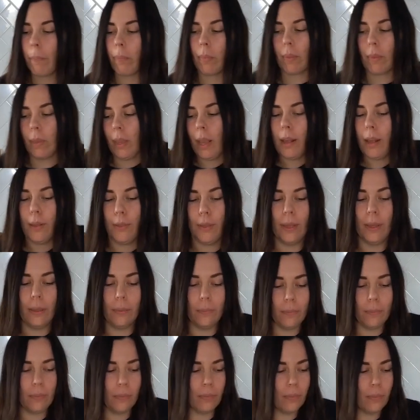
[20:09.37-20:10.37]
I think
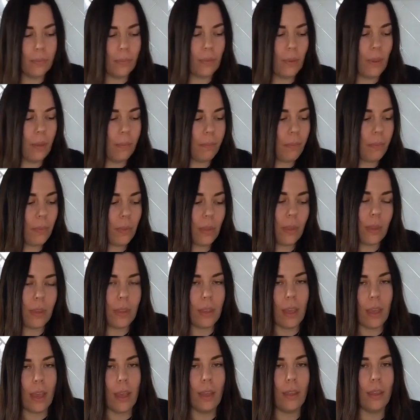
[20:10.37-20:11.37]

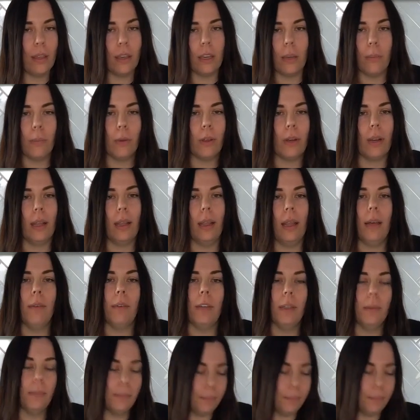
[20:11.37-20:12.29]
I'm gonna love it.